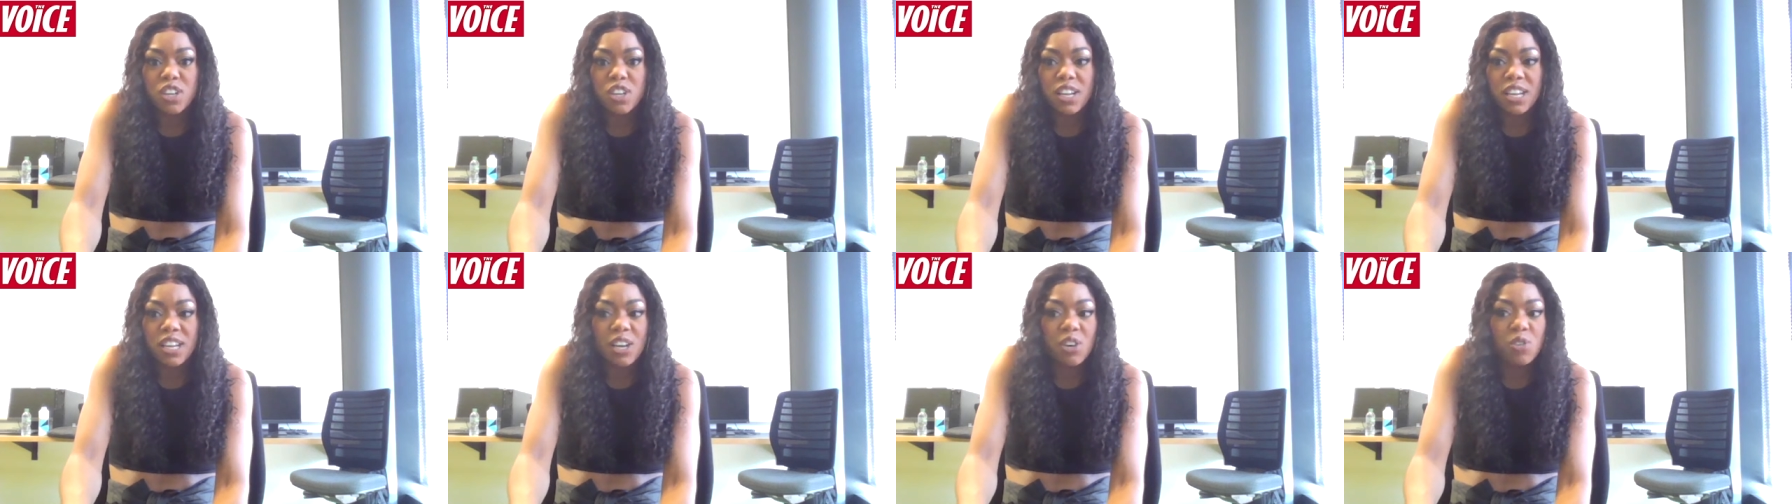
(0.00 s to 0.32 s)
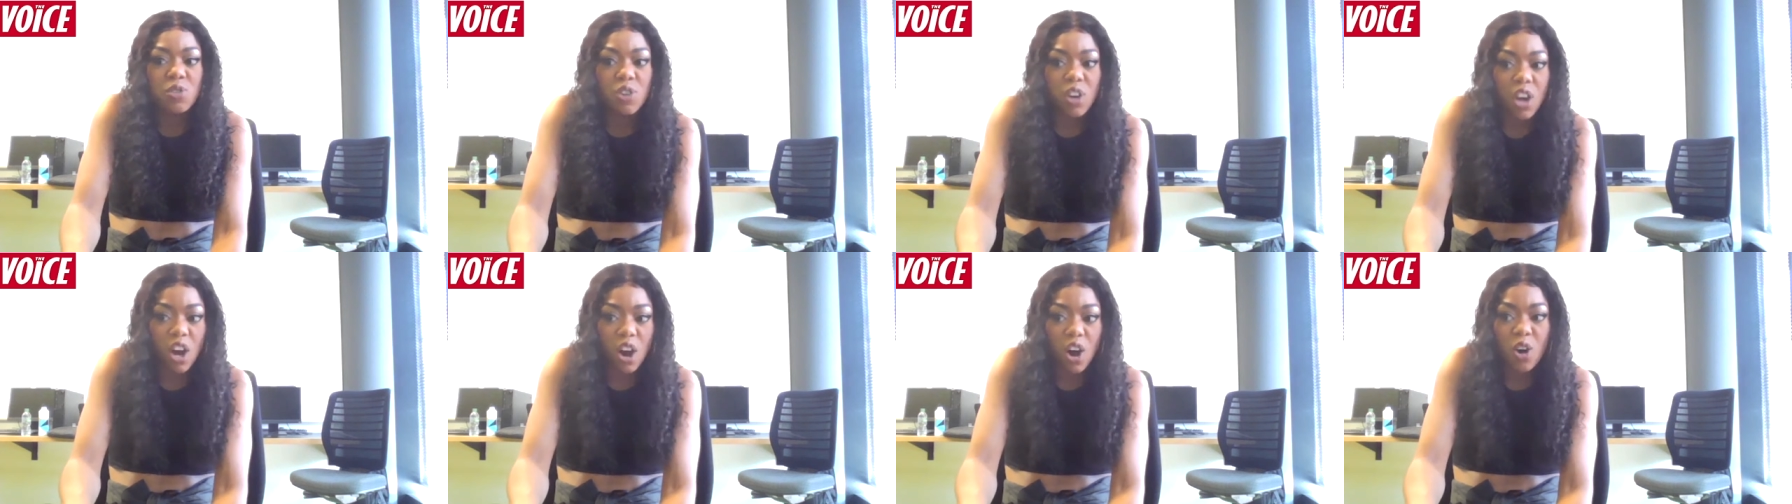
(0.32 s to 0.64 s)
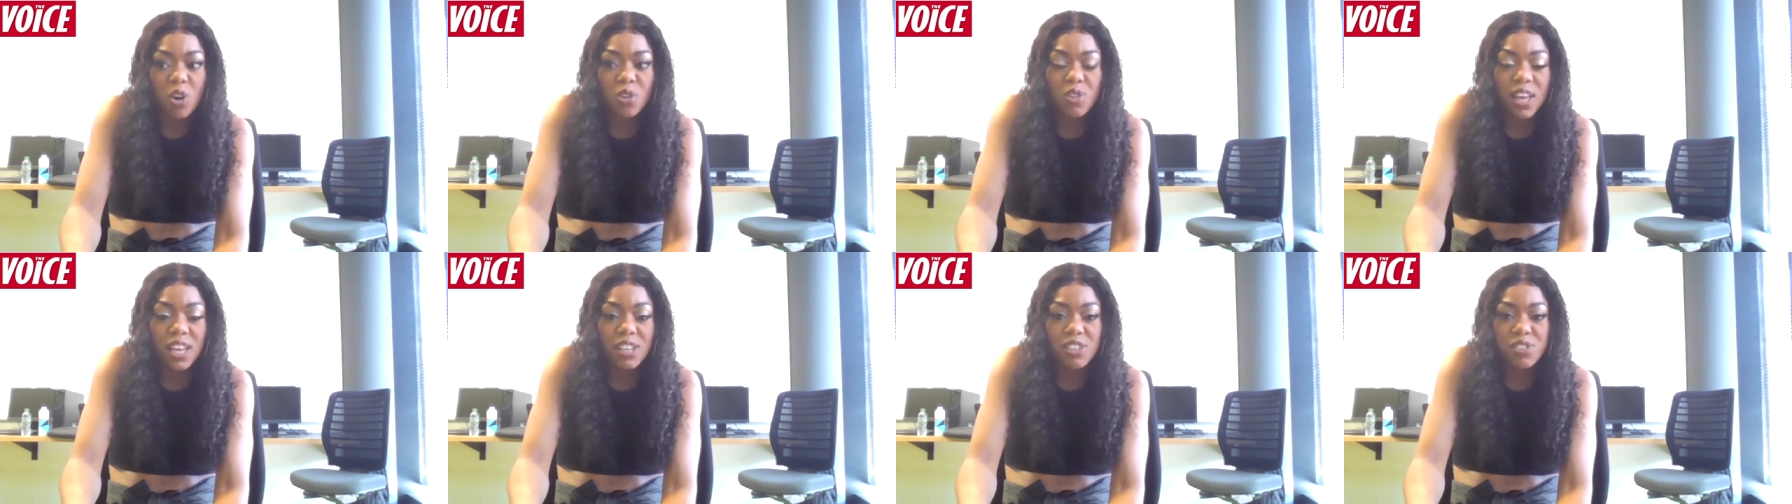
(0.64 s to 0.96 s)
a little
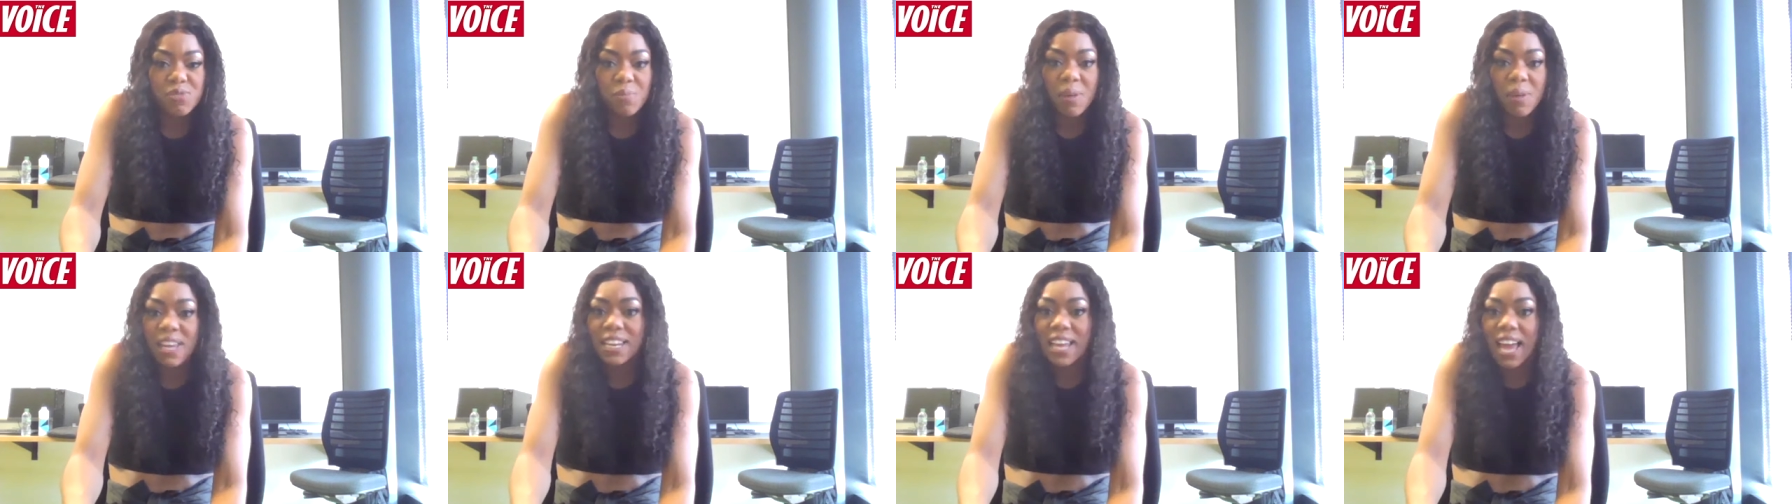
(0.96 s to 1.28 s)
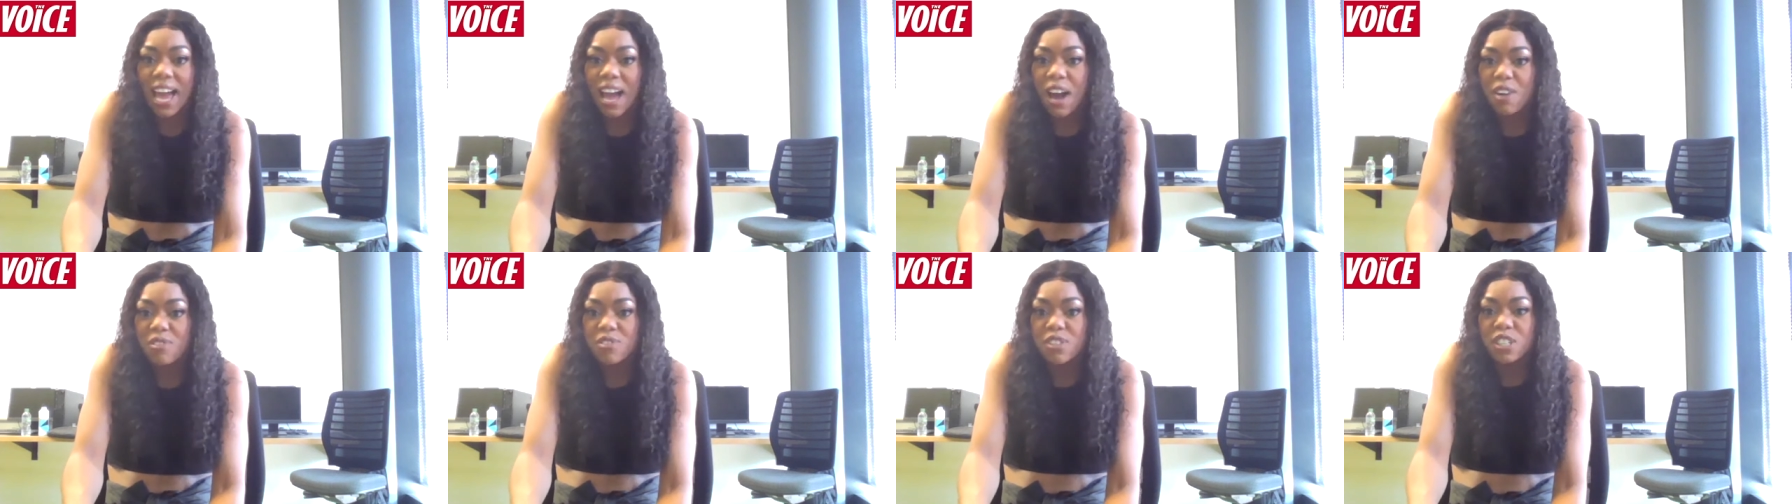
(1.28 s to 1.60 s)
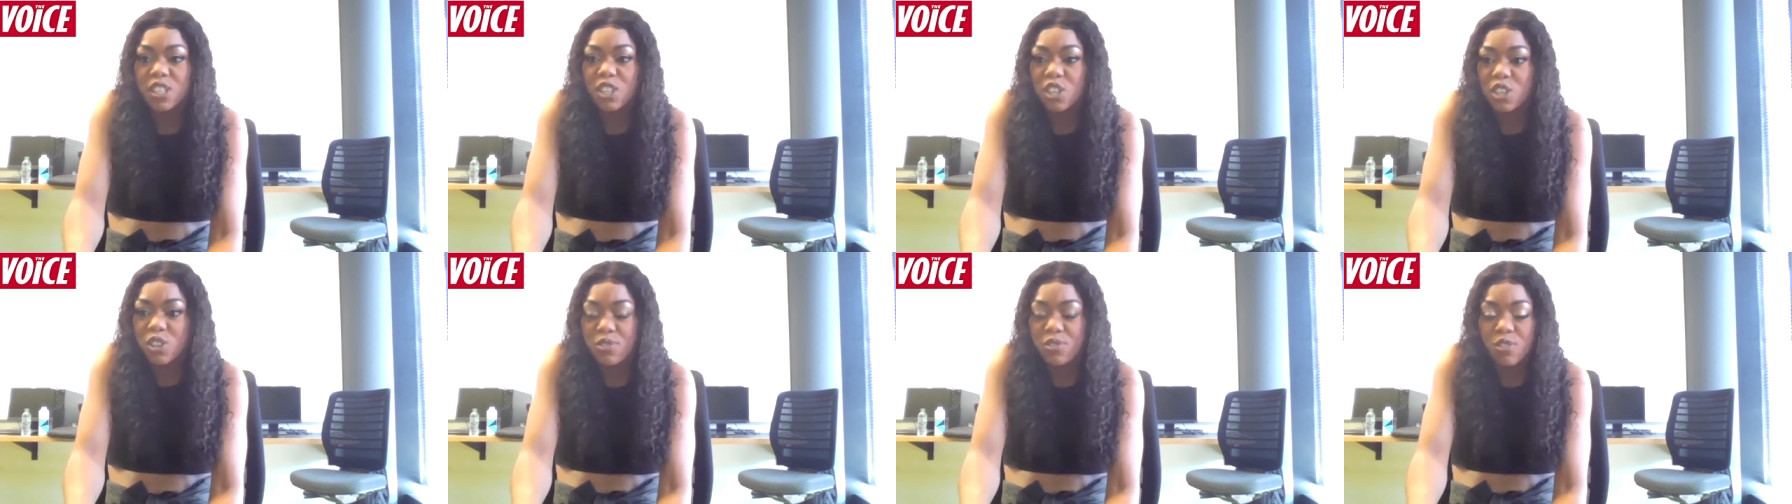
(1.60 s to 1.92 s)
girl that's made it out of
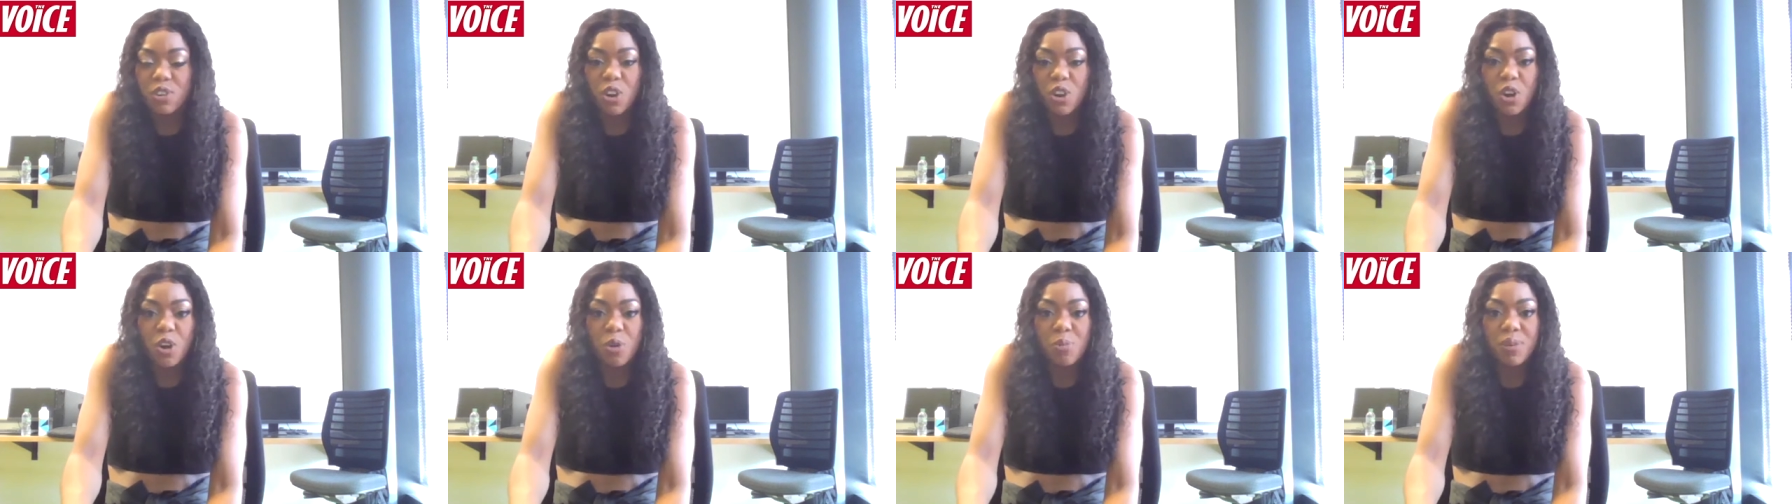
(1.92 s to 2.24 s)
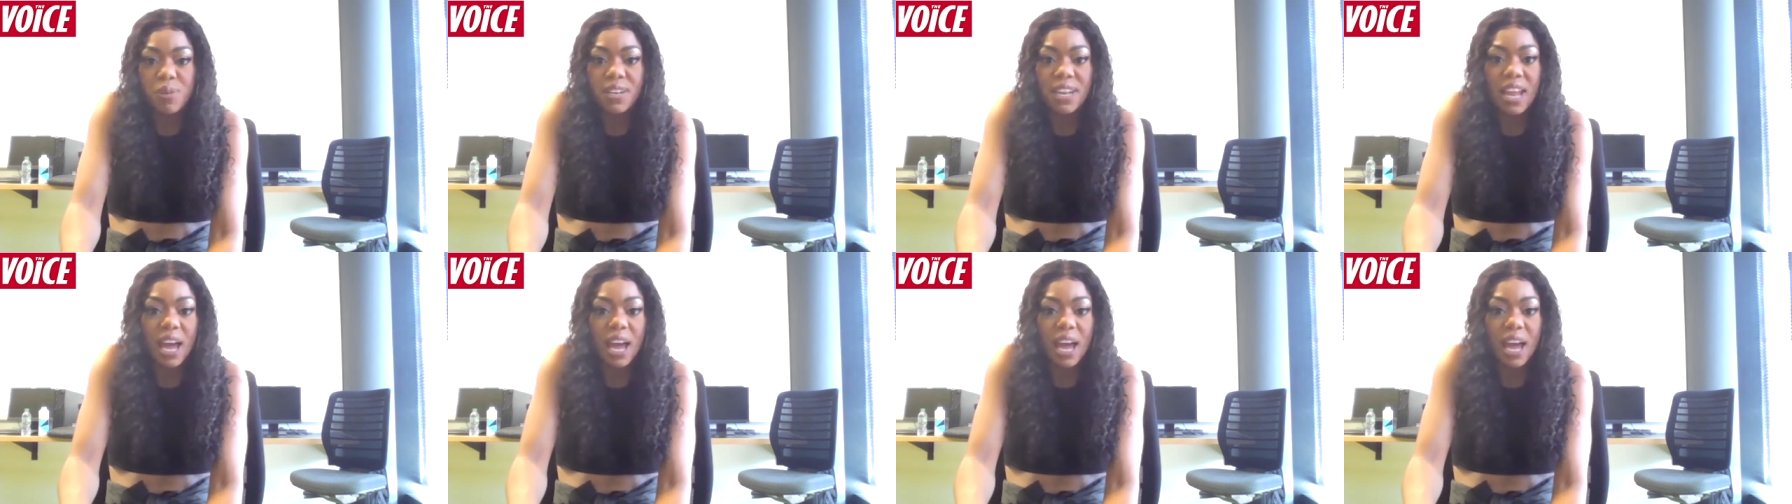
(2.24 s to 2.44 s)
the youth club,